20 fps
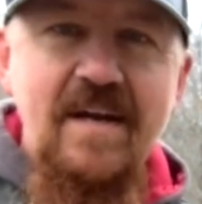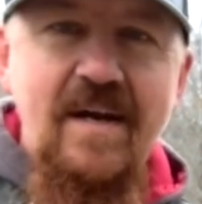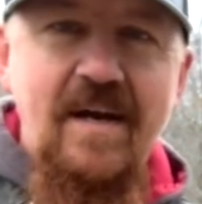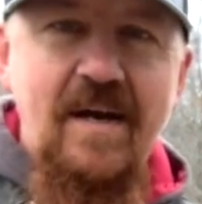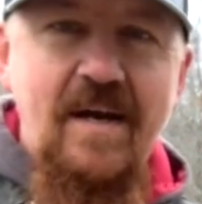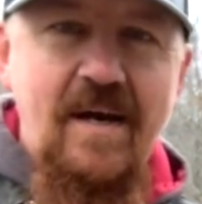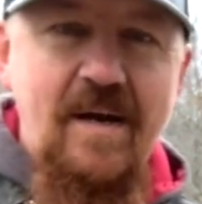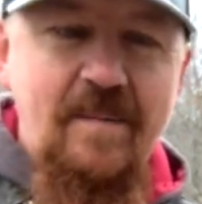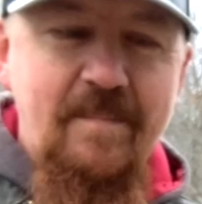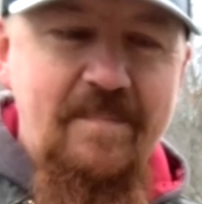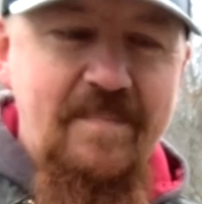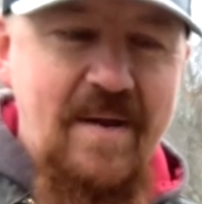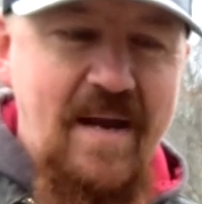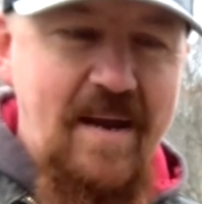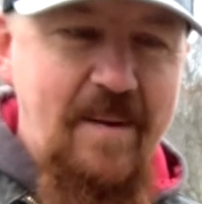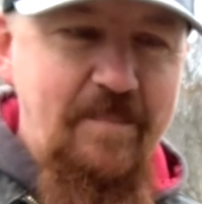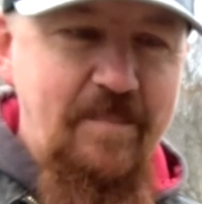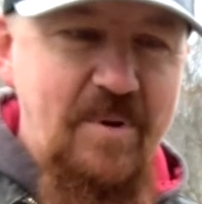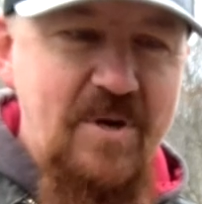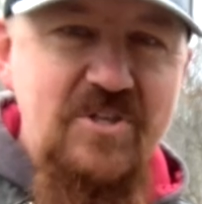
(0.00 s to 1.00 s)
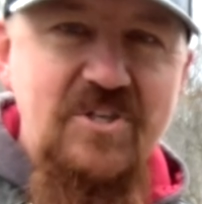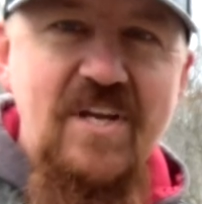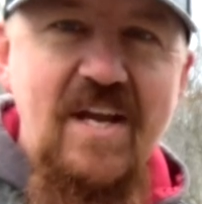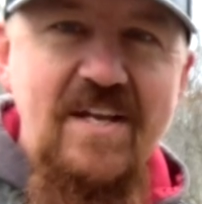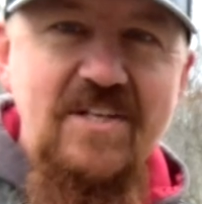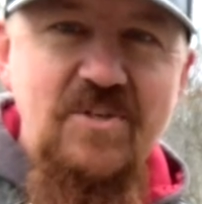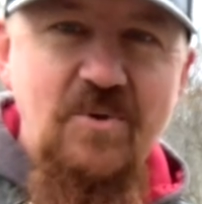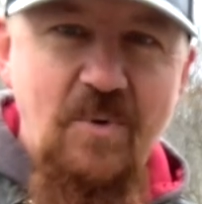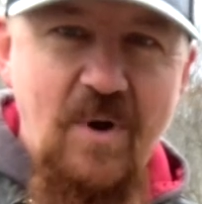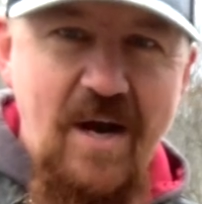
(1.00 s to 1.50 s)
I
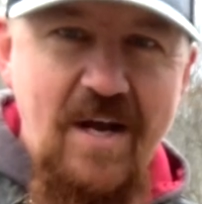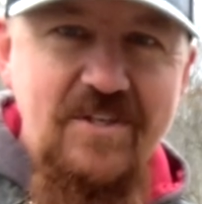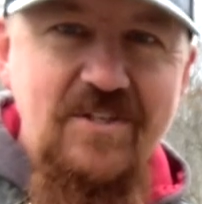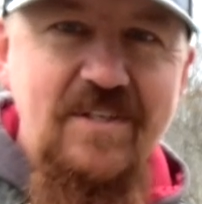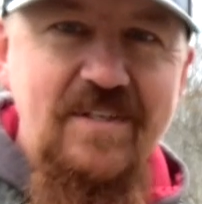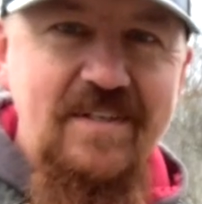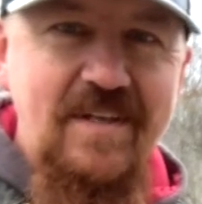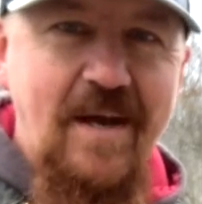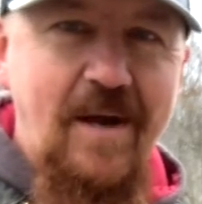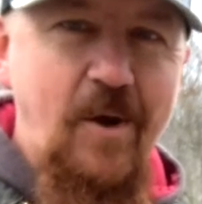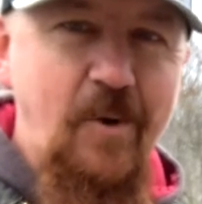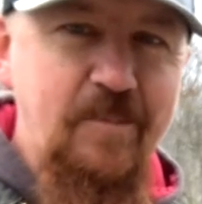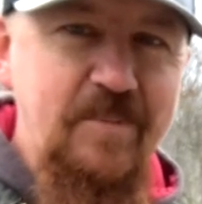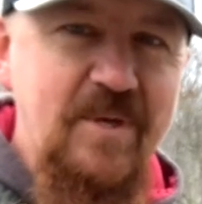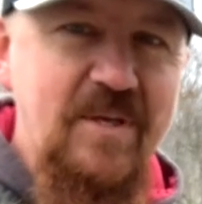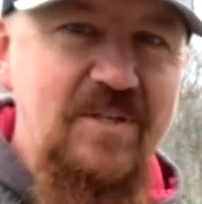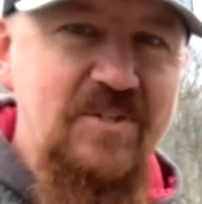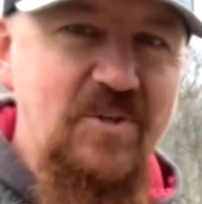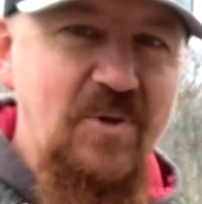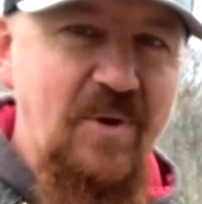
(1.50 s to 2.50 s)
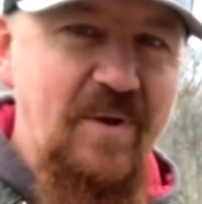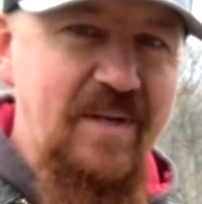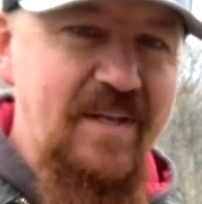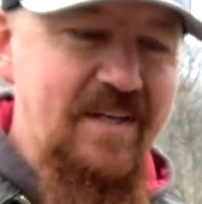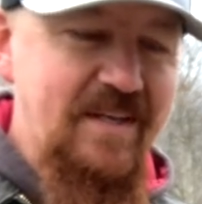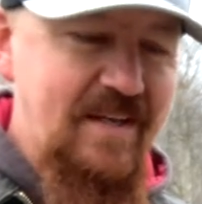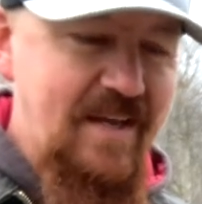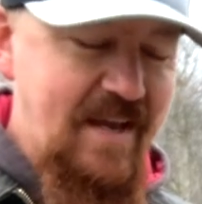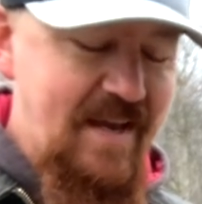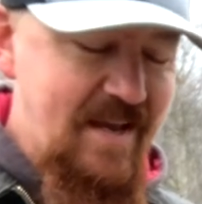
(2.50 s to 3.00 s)
appreciate you watching. I hope you enjoyed
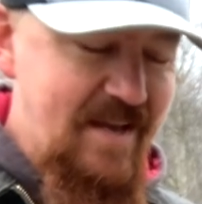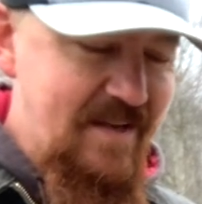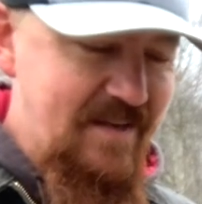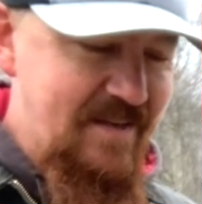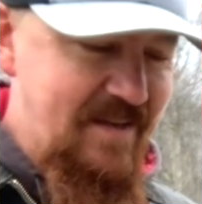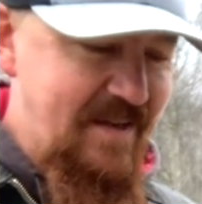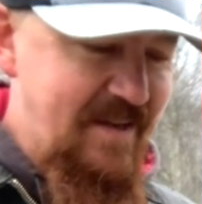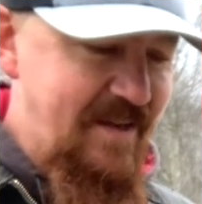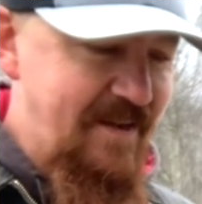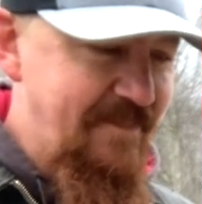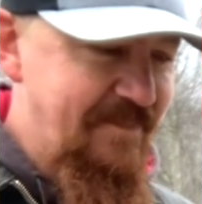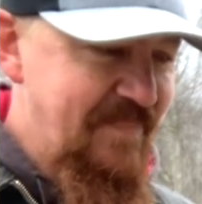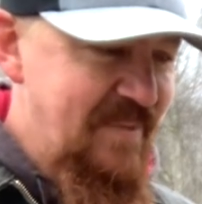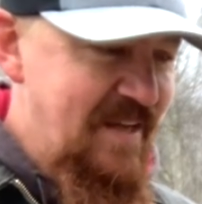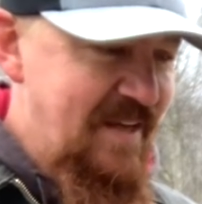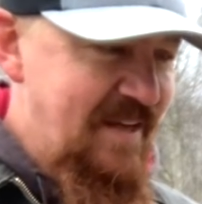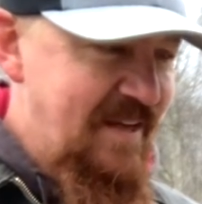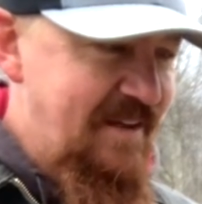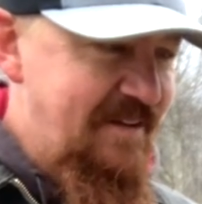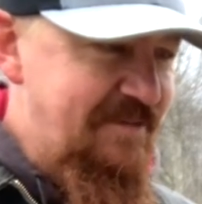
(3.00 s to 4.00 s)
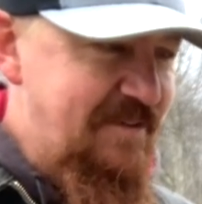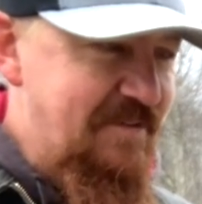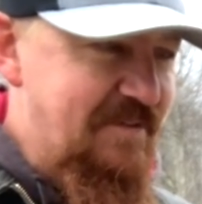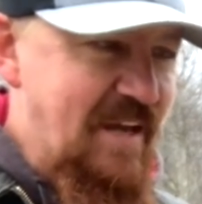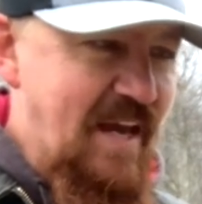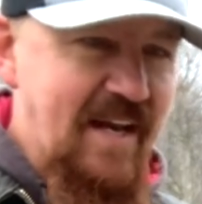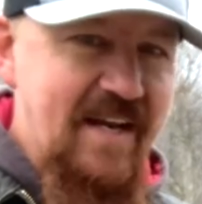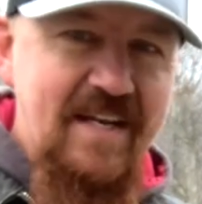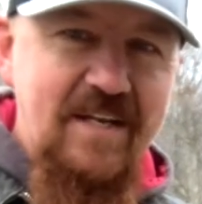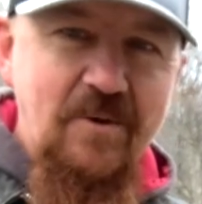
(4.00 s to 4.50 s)
it, and if you've
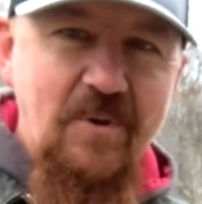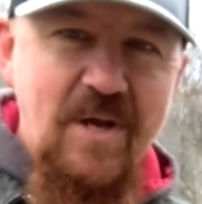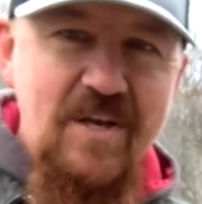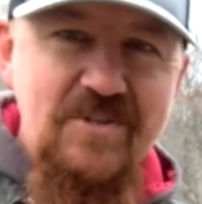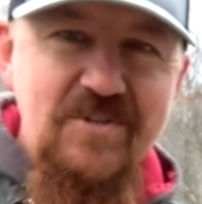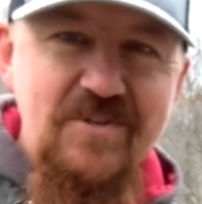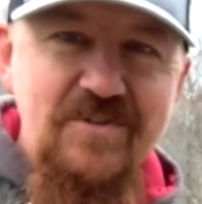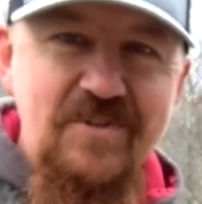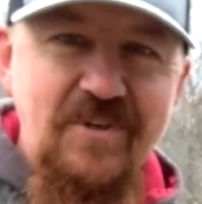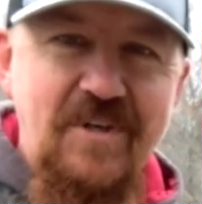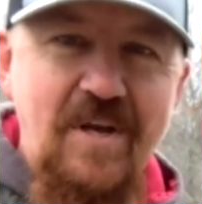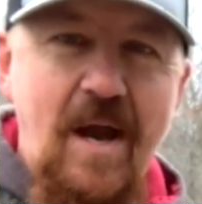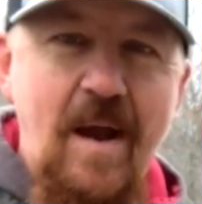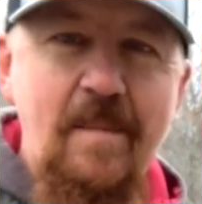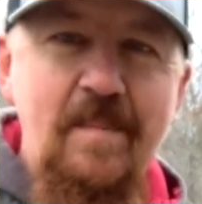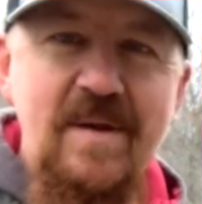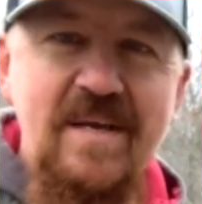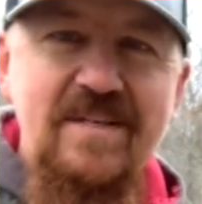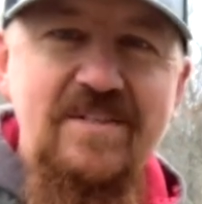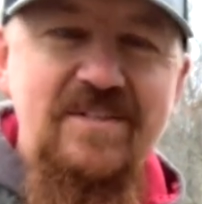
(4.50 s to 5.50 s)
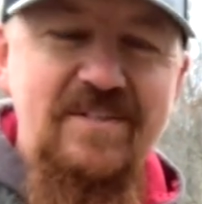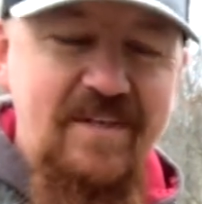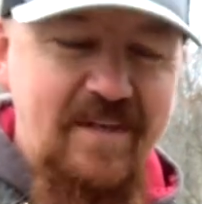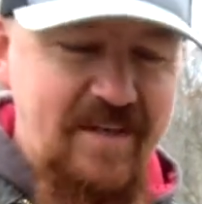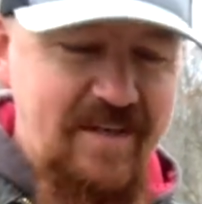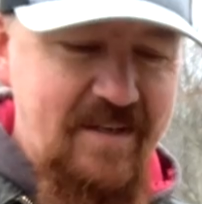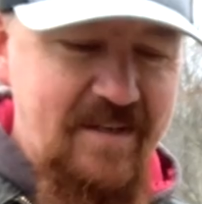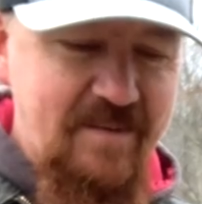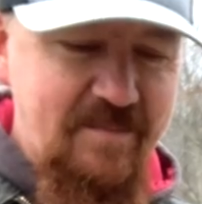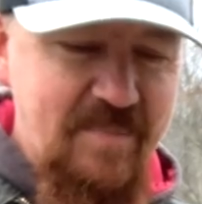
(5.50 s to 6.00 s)
got any questions or comments,
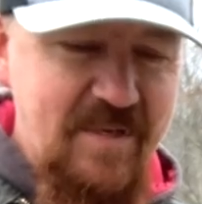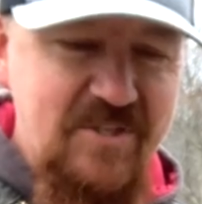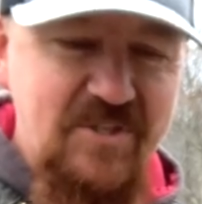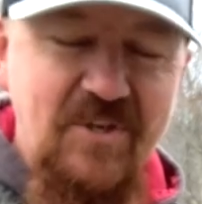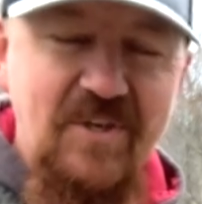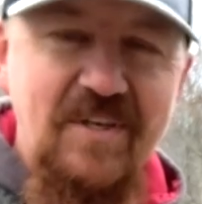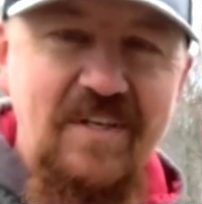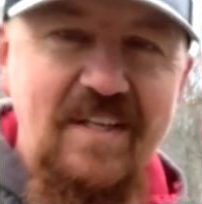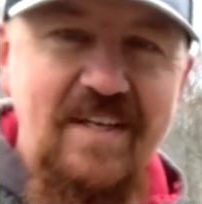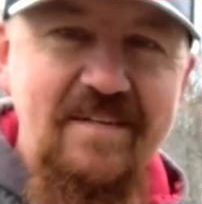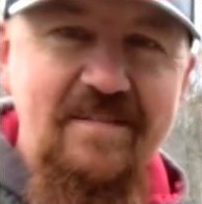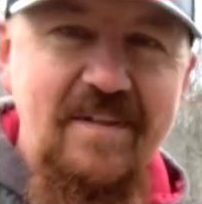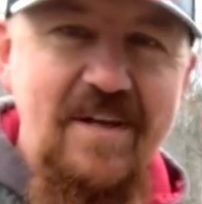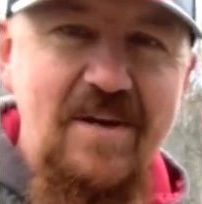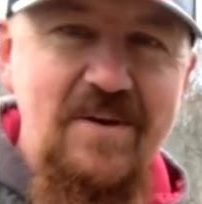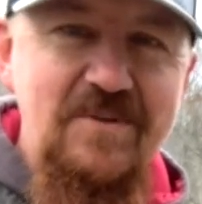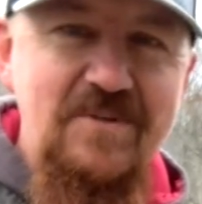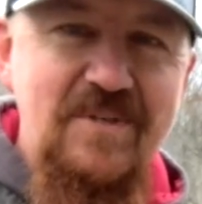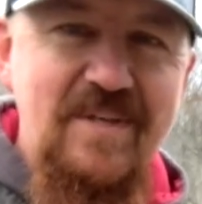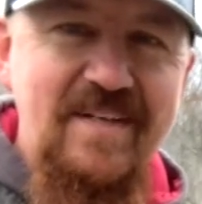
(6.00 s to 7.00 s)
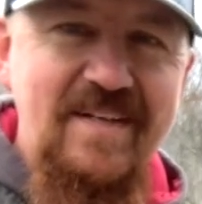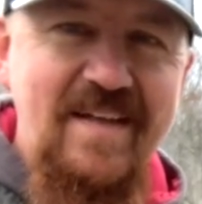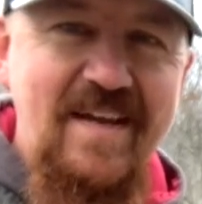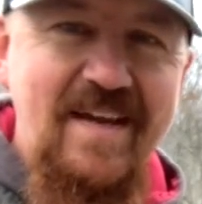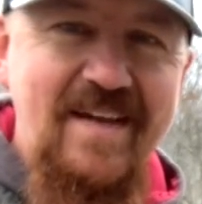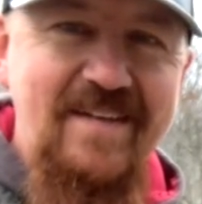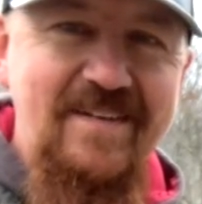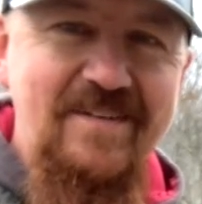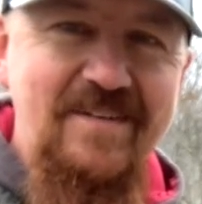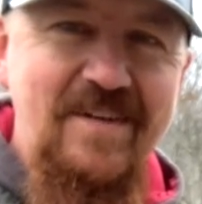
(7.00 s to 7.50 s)
be sure and leave those,
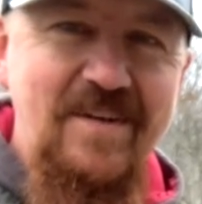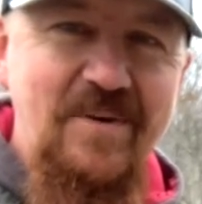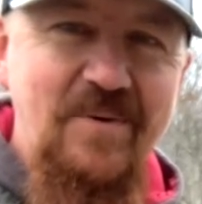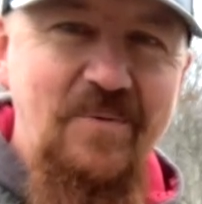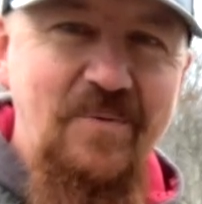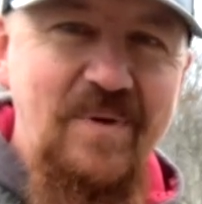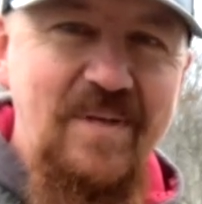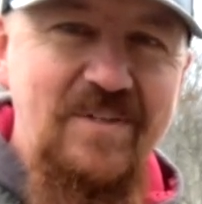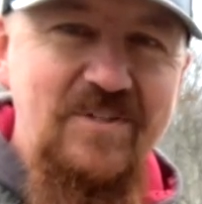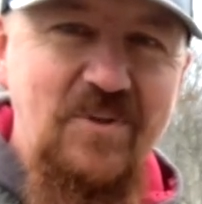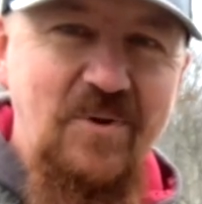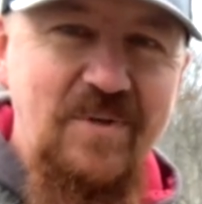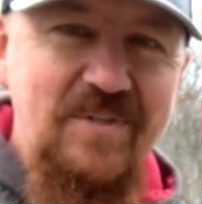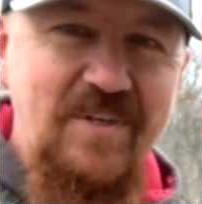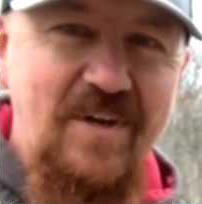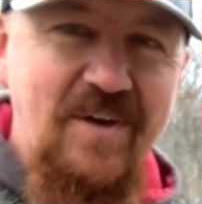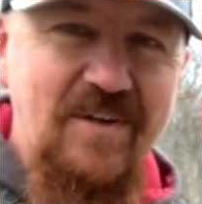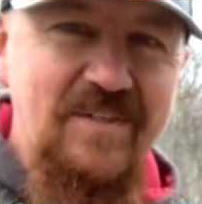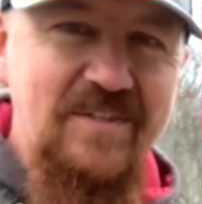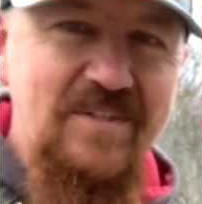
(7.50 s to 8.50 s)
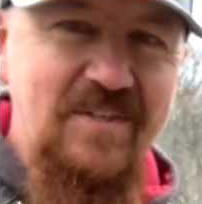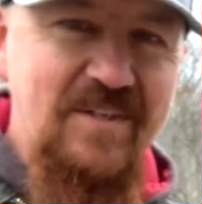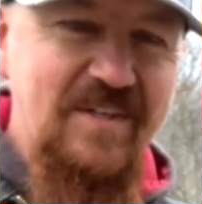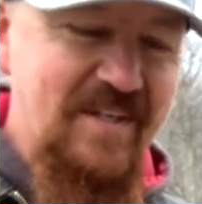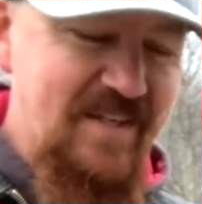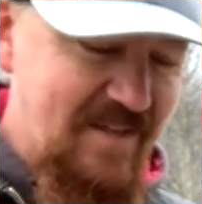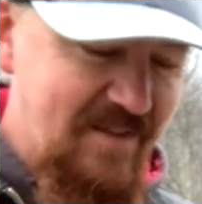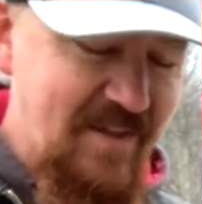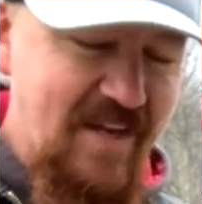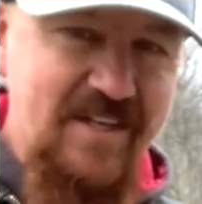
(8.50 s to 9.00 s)
and we enjoy talking to
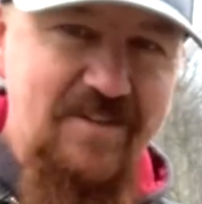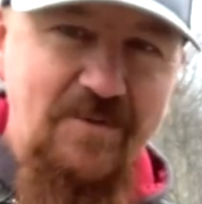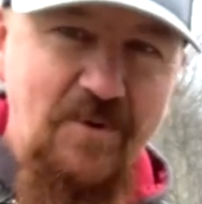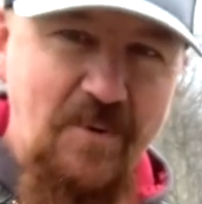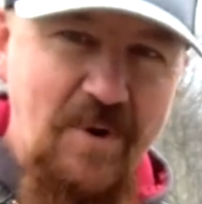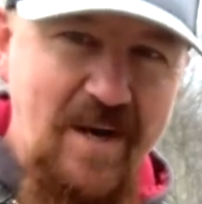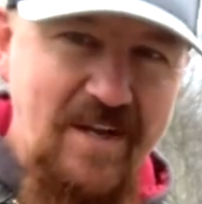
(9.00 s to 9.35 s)
you. Thanks for